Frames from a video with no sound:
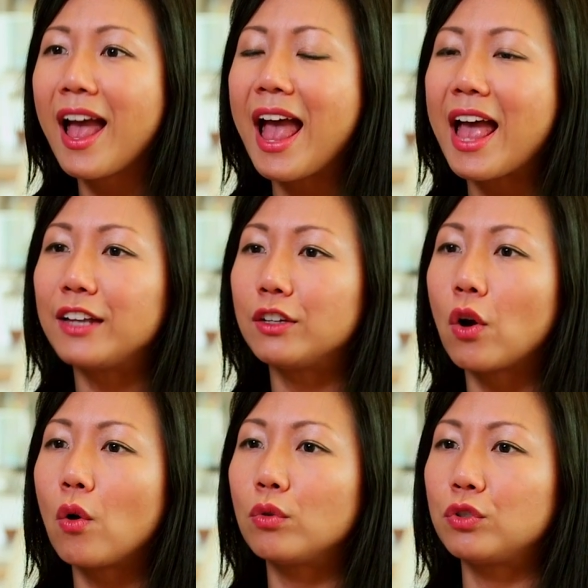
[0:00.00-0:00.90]
and
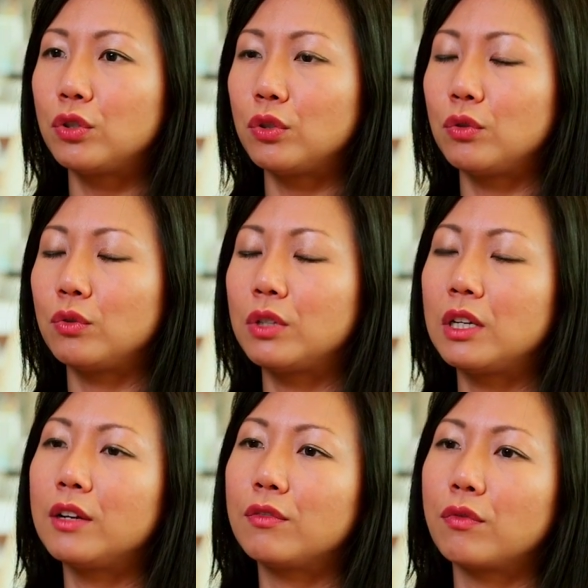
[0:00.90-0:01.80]
go to
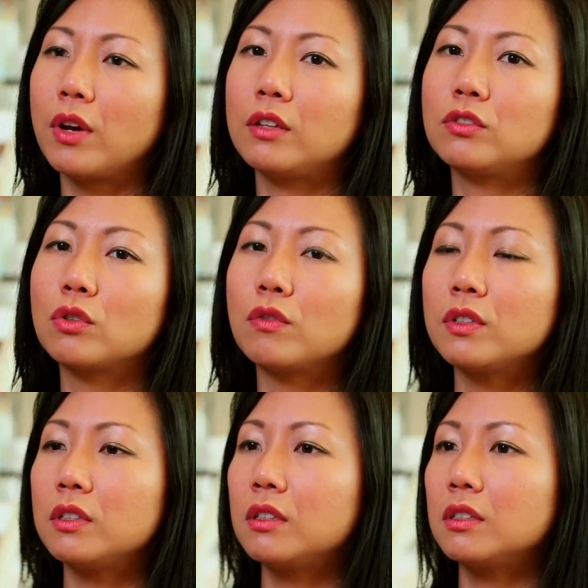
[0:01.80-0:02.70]
delivering
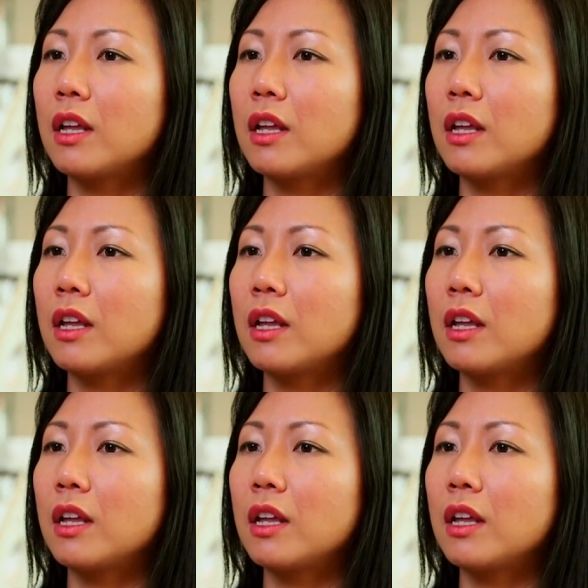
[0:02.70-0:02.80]
services